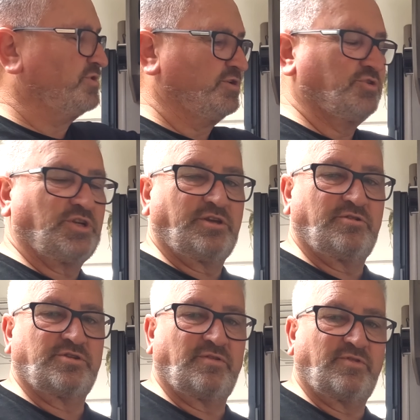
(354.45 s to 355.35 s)
We usually
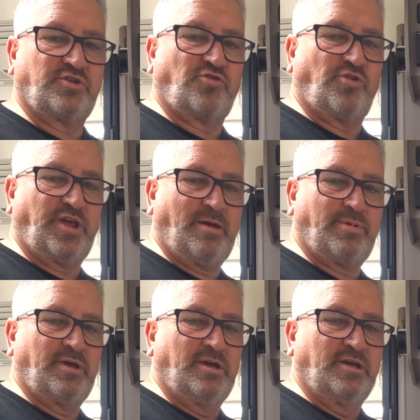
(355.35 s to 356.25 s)
use the Vitron app
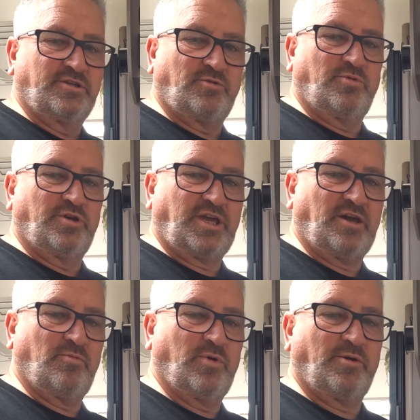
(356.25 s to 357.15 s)
to work
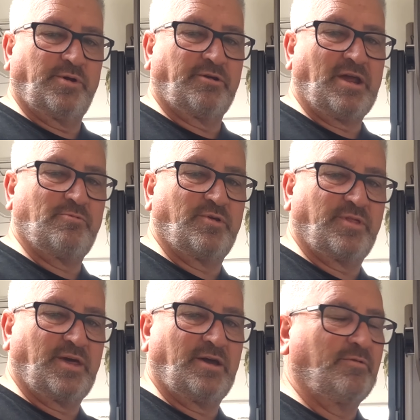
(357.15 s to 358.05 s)
out where we're at with
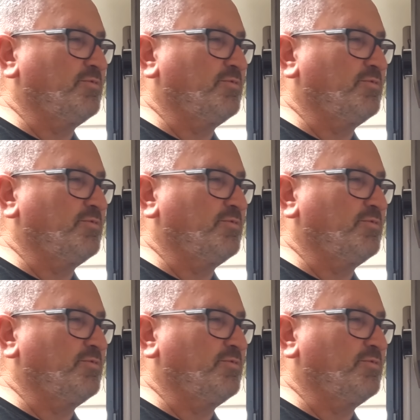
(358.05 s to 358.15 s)
power